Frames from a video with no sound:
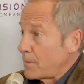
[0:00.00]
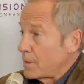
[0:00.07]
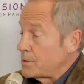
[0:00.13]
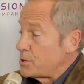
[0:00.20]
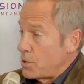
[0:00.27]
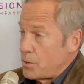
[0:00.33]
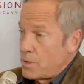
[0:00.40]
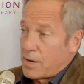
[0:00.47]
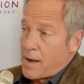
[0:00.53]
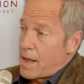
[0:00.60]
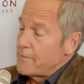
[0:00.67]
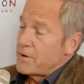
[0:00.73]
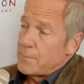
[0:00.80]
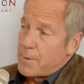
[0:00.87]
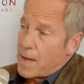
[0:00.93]
So you didn't
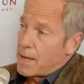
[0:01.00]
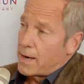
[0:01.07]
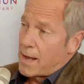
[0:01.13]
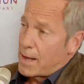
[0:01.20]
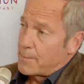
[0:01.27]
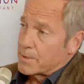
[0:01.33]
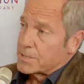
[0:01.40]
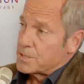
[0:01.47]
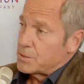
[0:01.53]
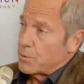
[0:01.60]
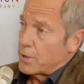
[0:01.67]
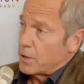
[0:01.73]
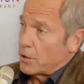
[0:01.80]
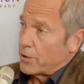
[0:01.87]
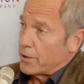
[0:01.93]
have any bad habits to
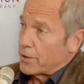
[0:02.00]
unlearn.